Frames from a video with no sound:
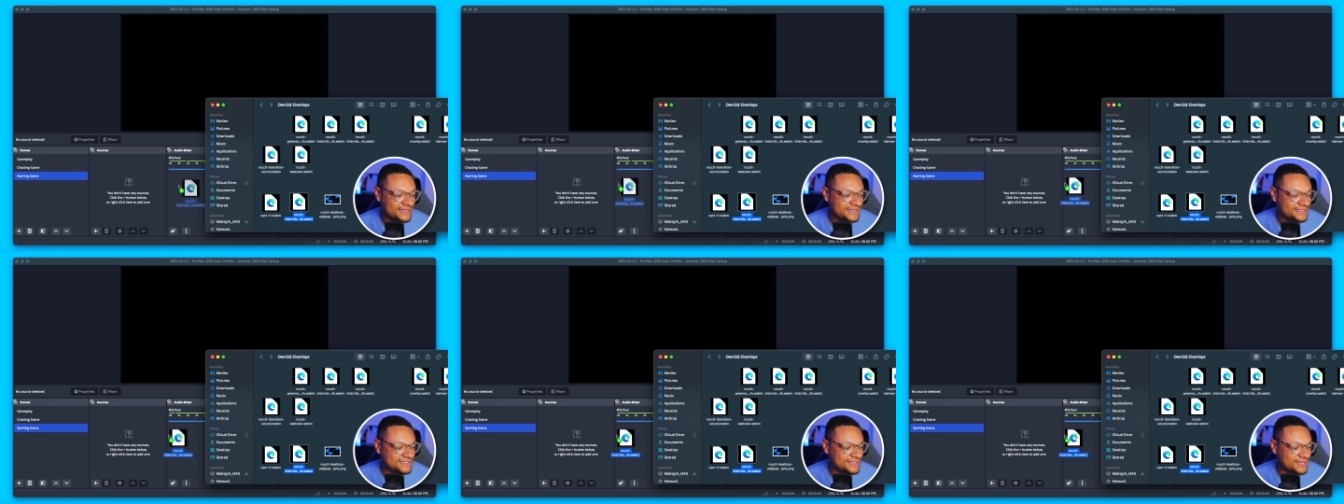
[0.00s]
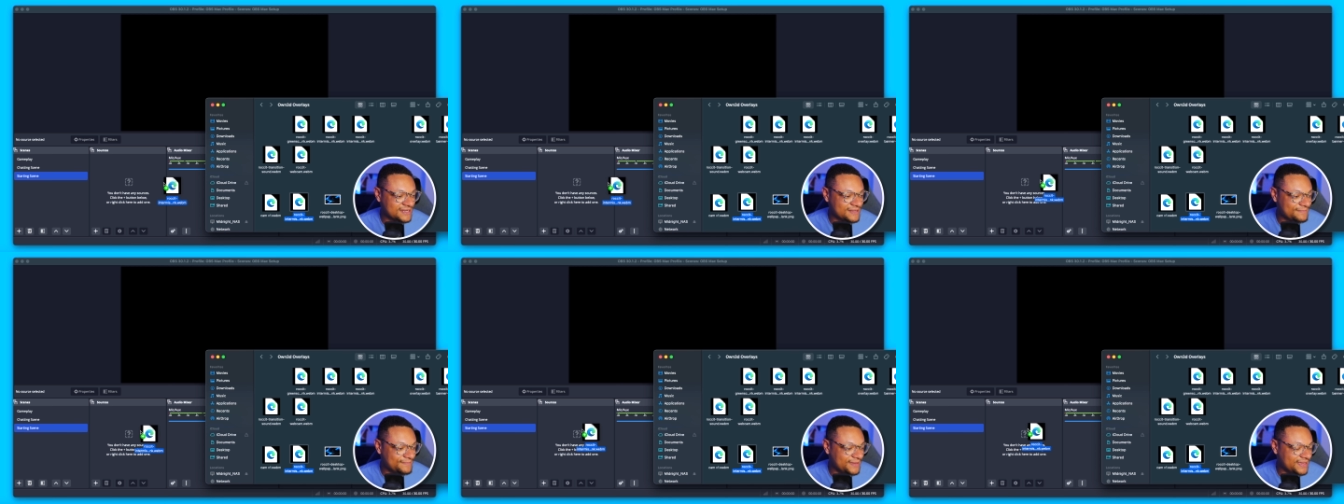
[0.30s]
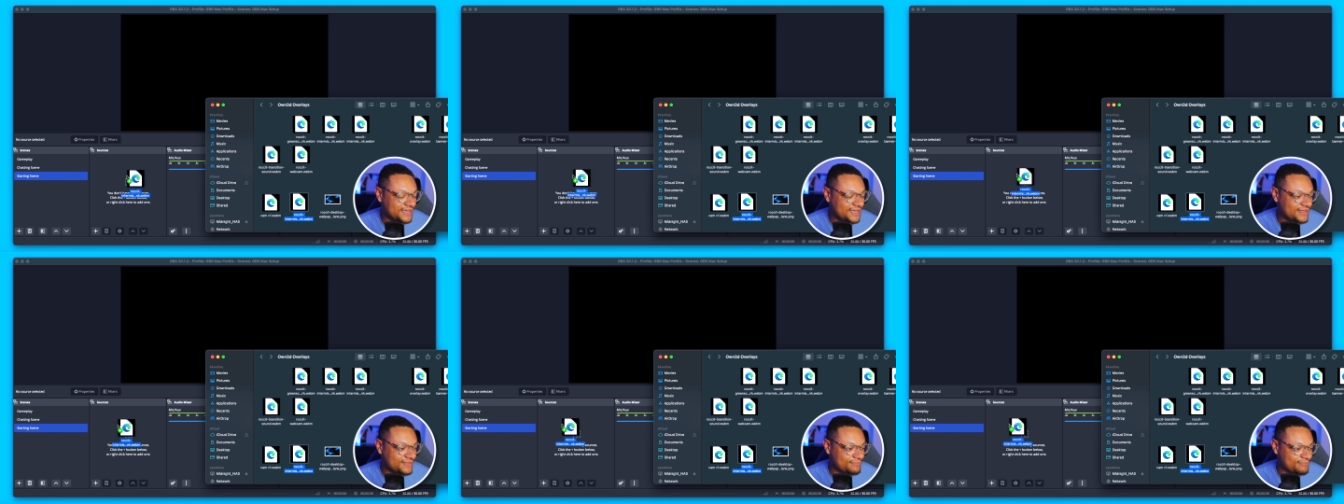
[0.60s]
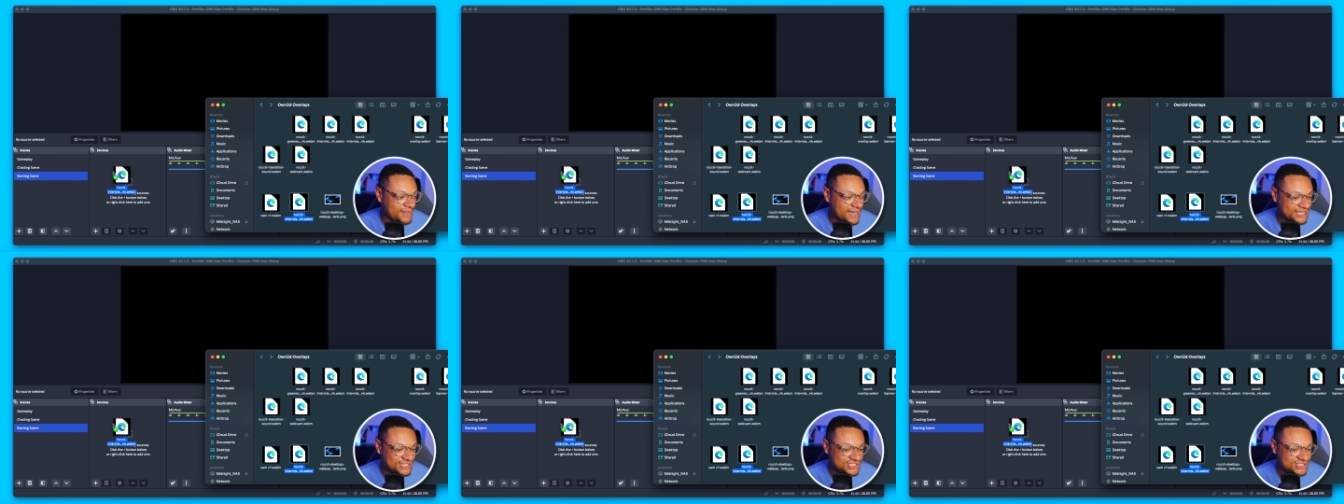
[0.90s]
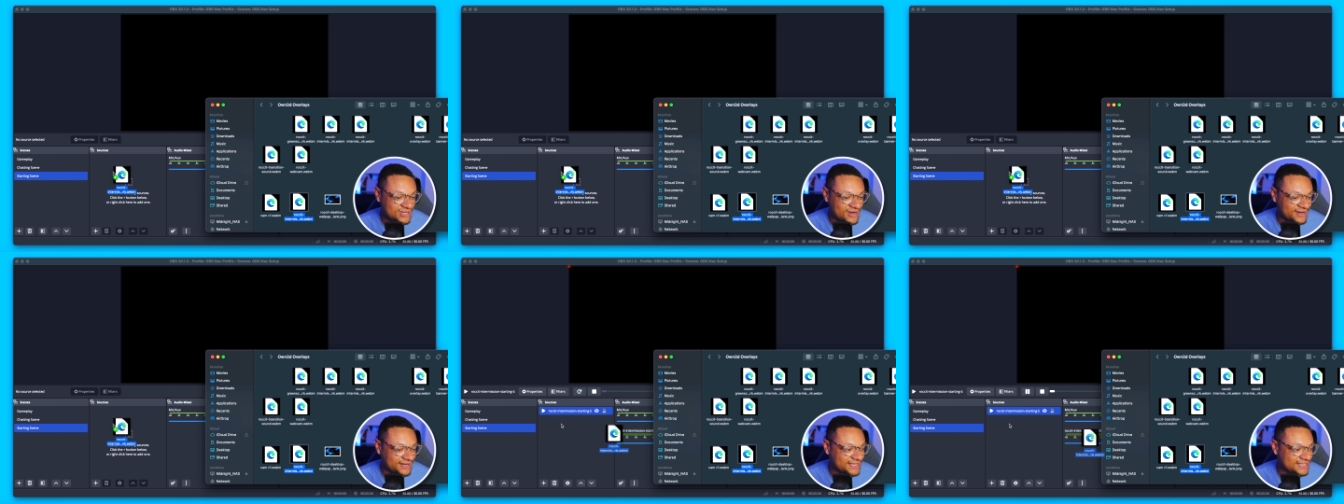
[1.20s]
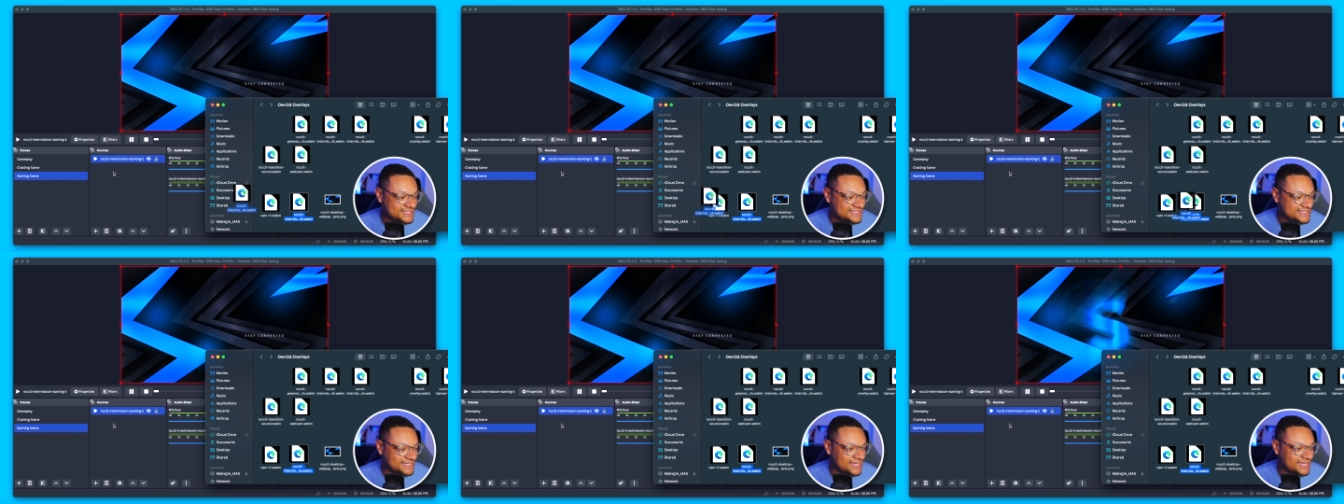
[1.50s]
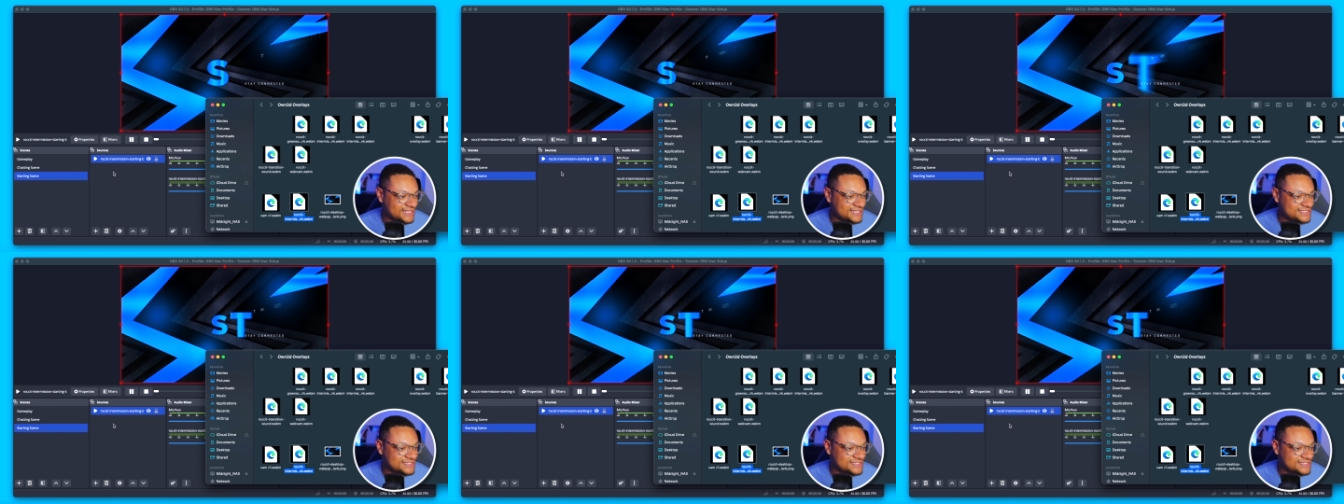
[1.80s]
it's gonna be my starting scene.